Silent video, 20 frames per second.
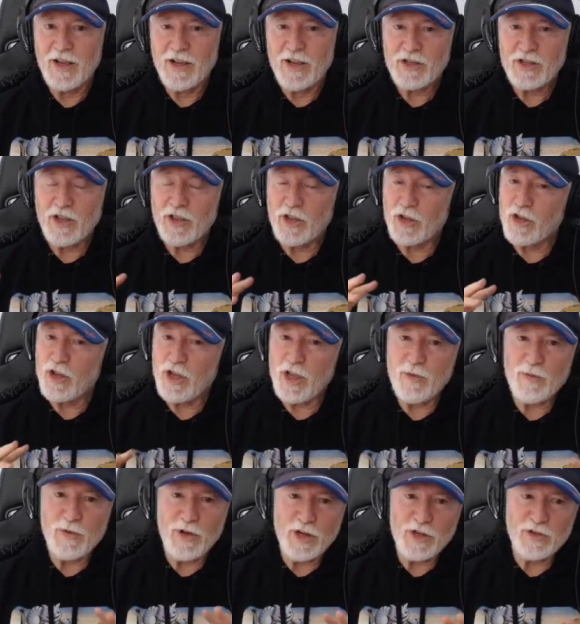So the
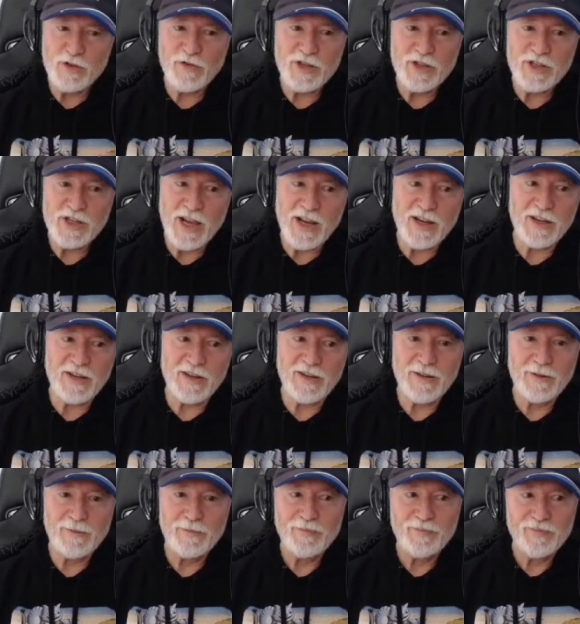key words for Saturn
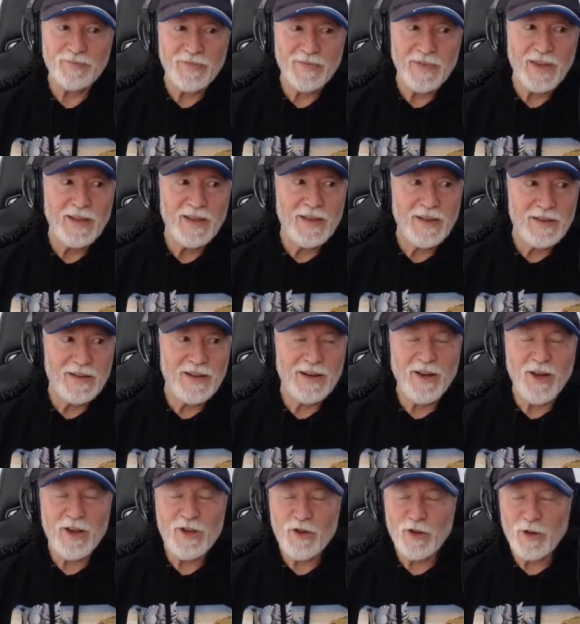you
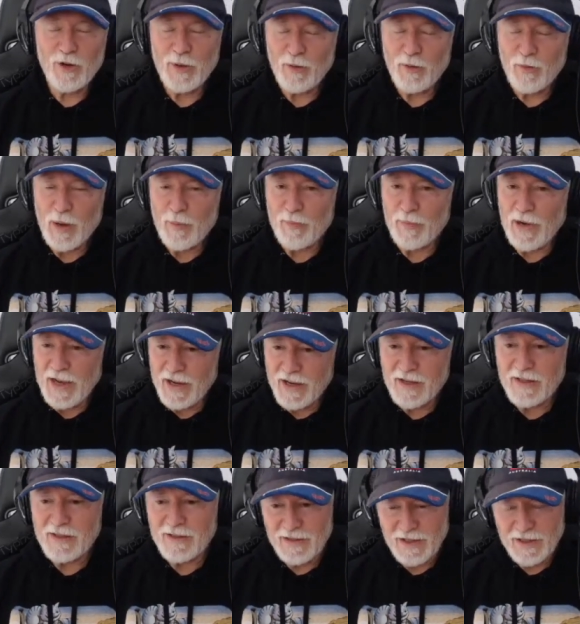know, I call him the wet
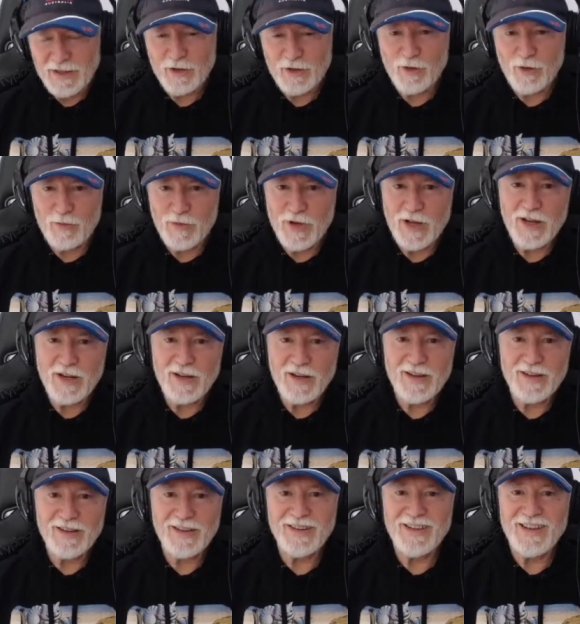blanket. That's a good one.
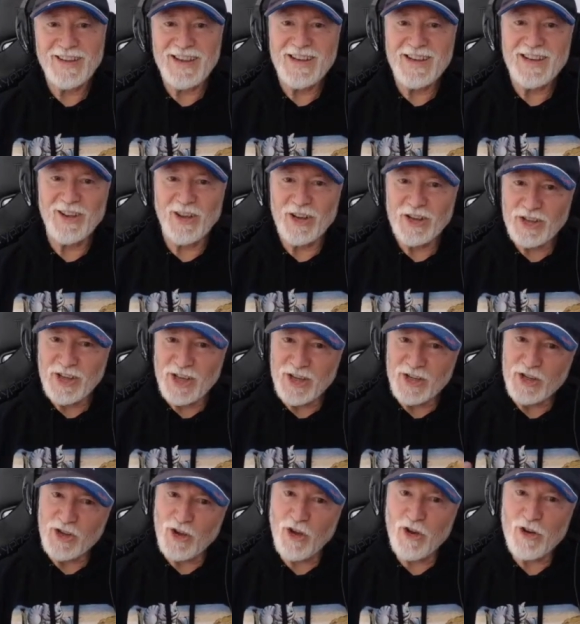He likes
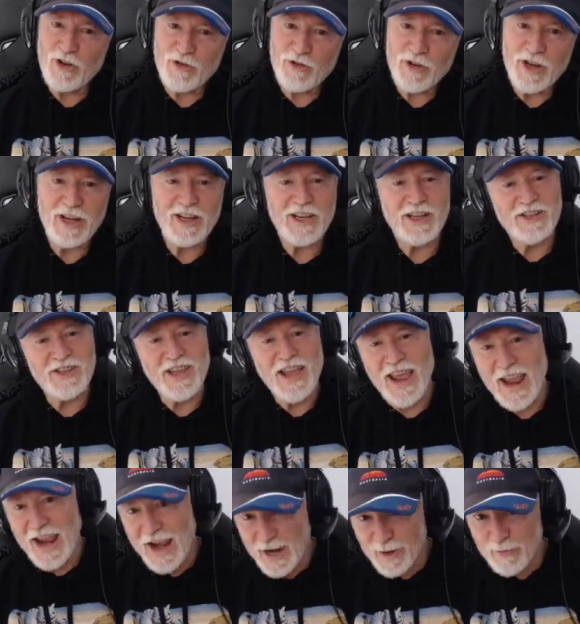things concrete. Is the
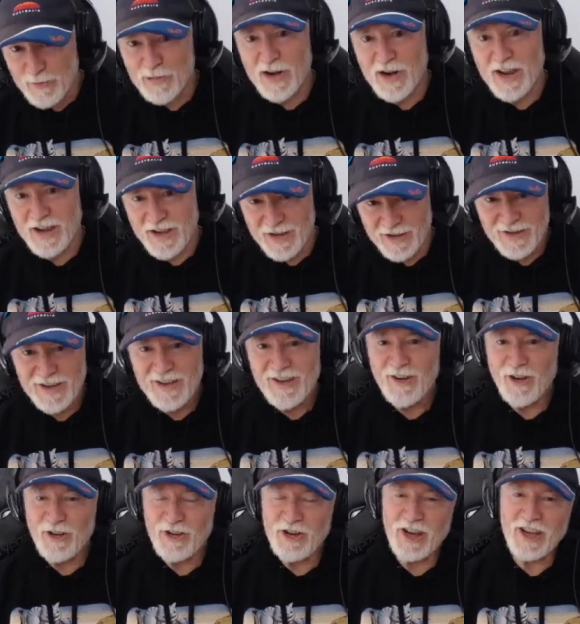handbrake
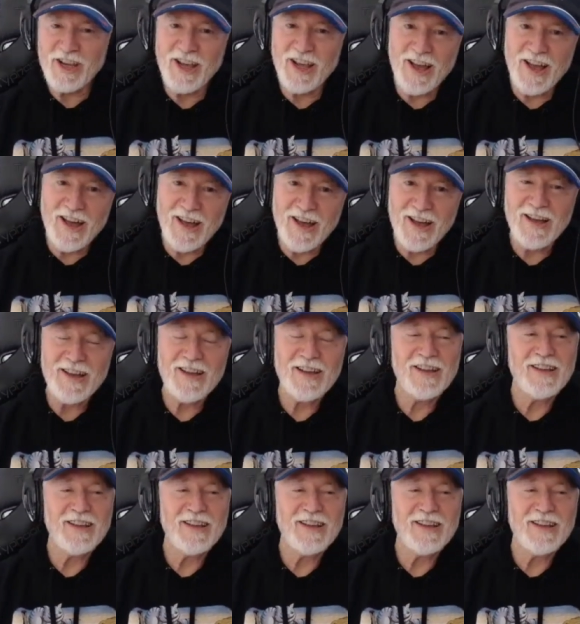on your car?